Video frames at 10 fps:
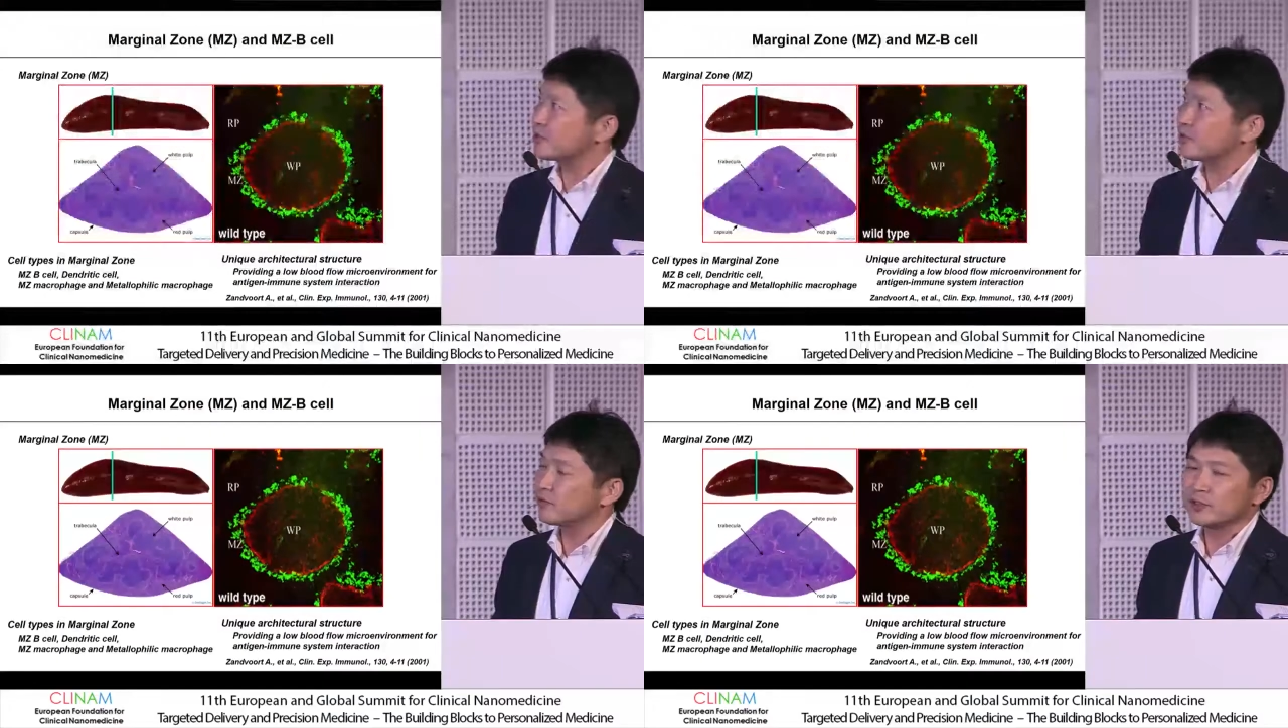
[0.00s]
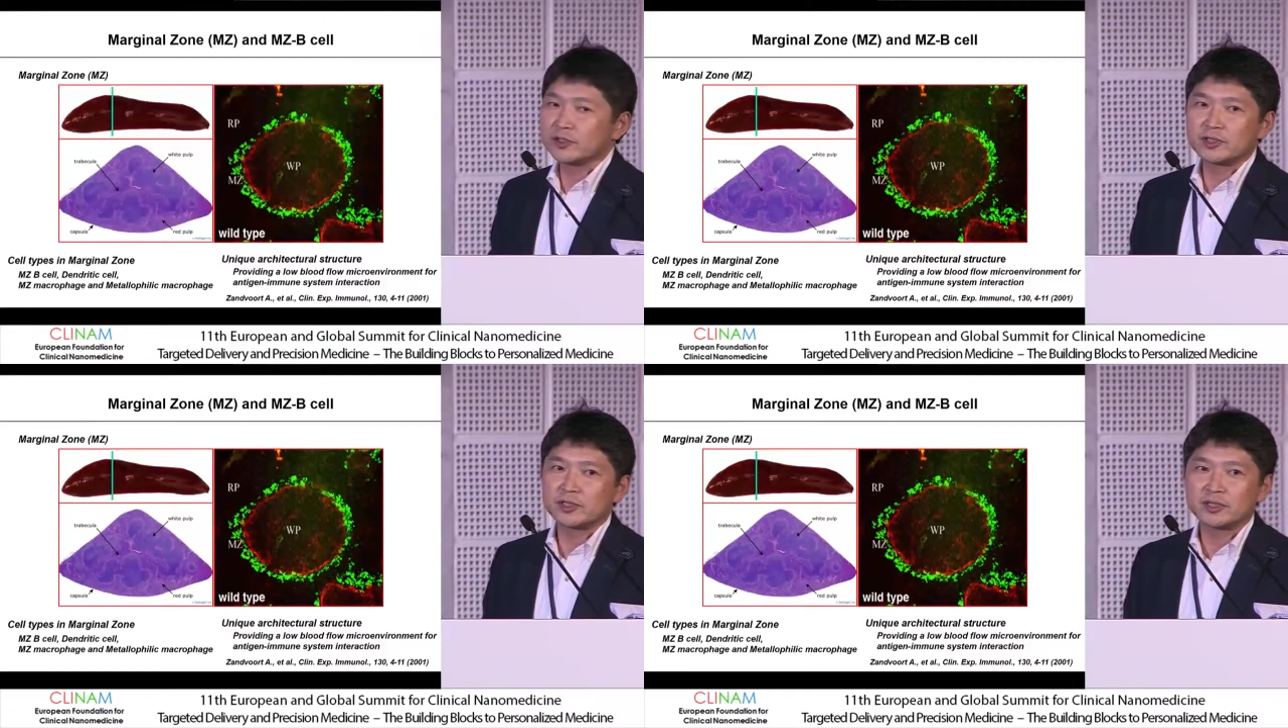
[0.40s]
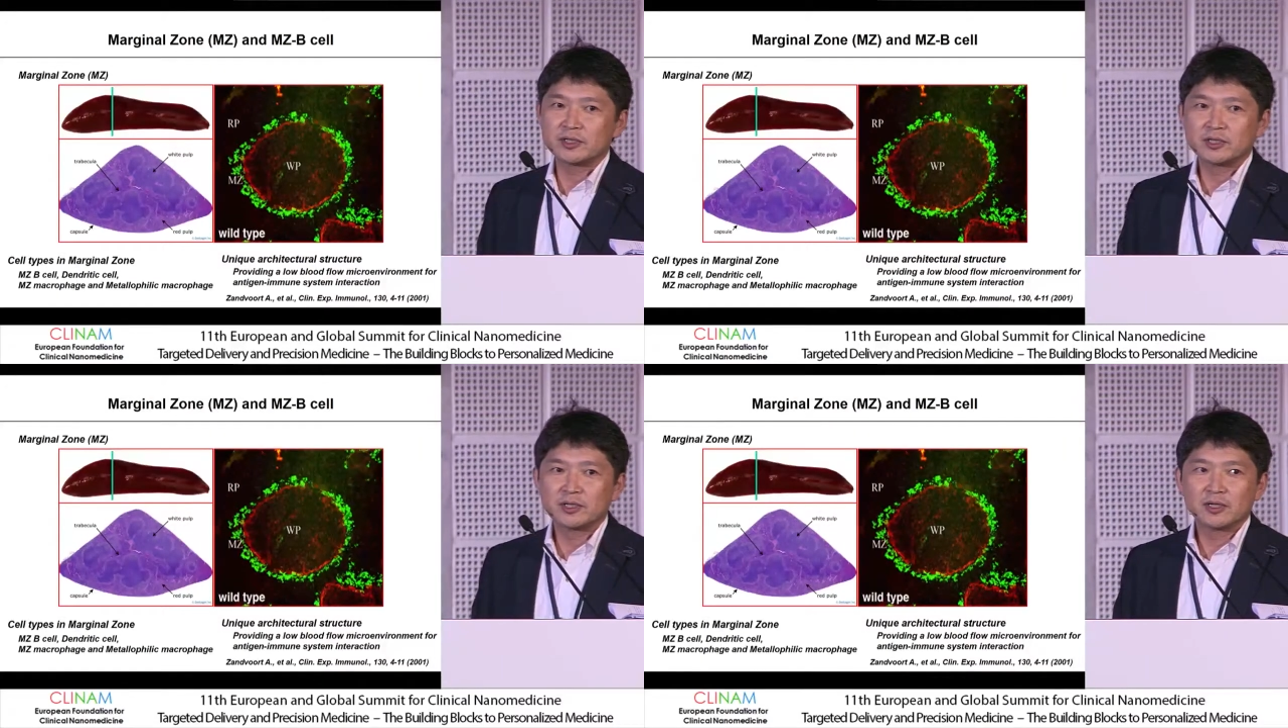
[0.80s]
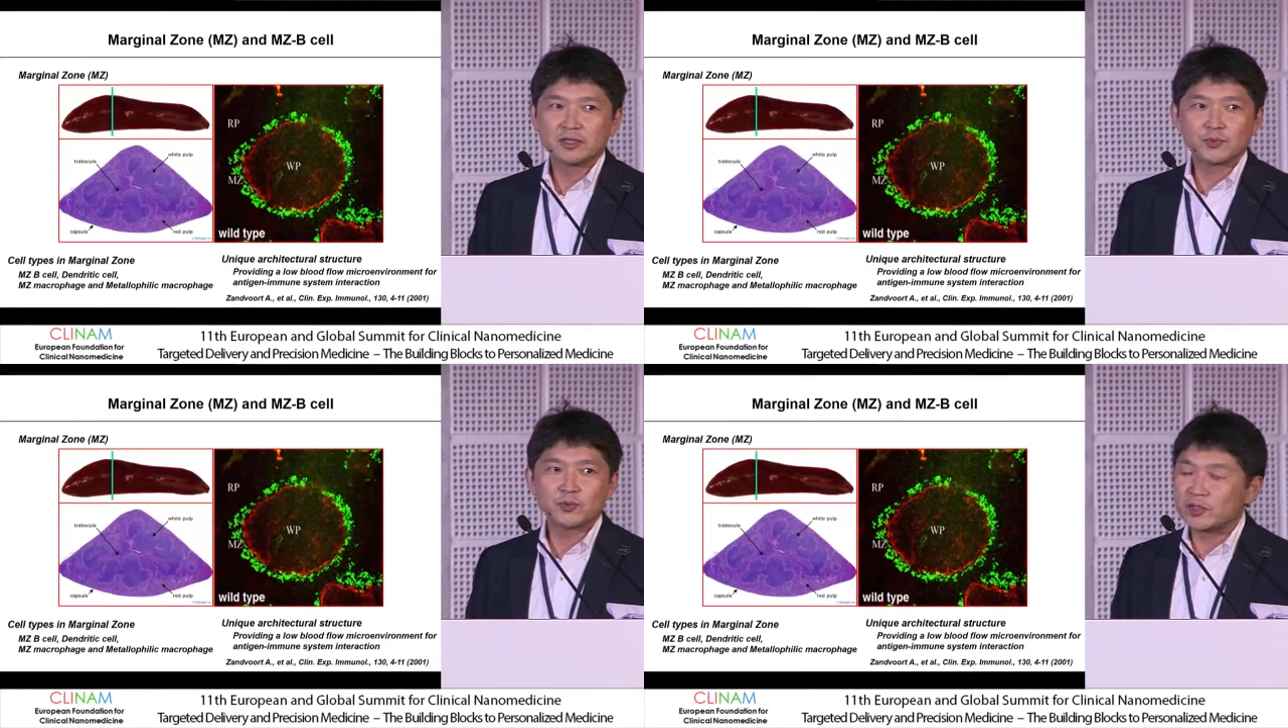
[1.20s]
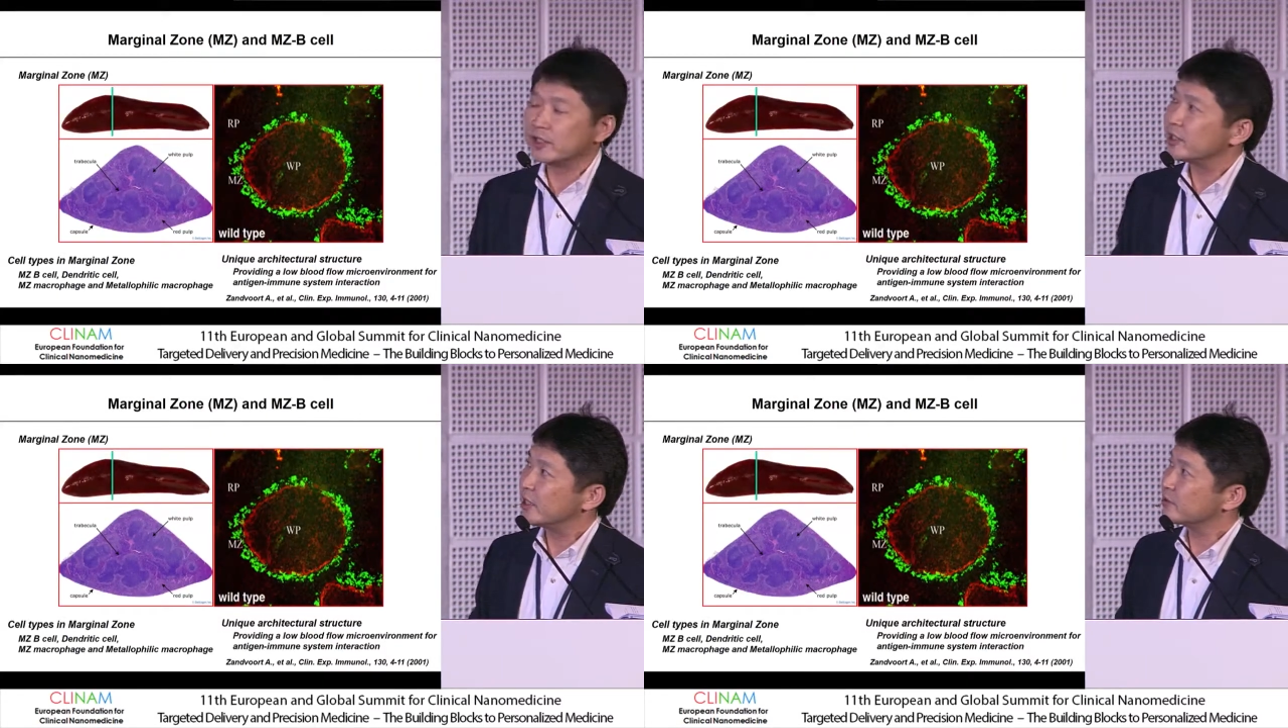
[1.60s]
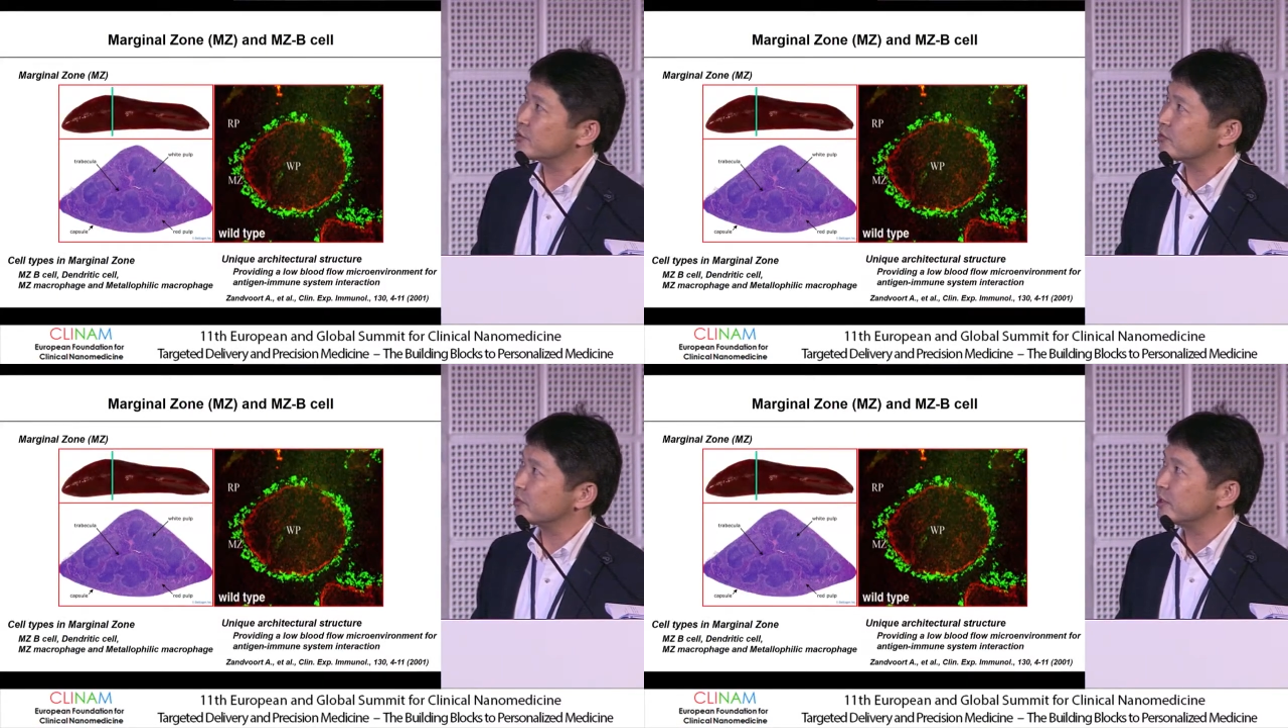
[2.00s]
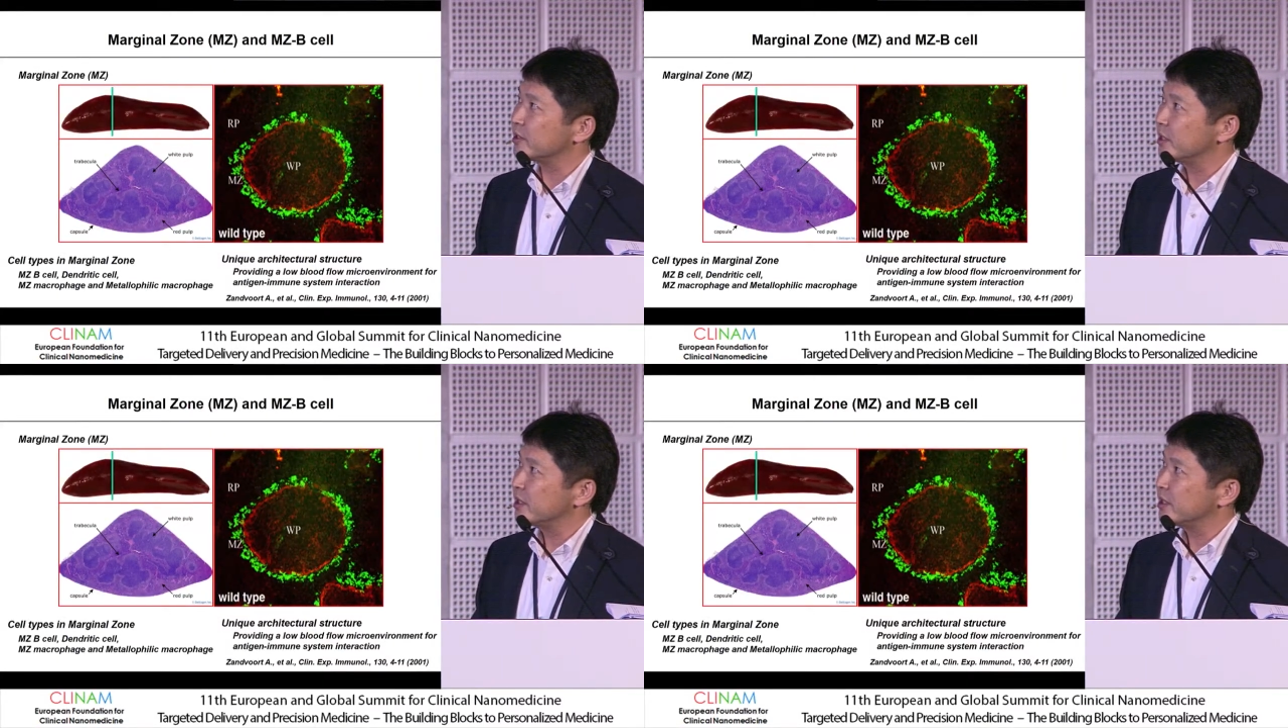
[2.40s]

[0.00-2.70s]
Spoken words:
zone in the spleen, actually.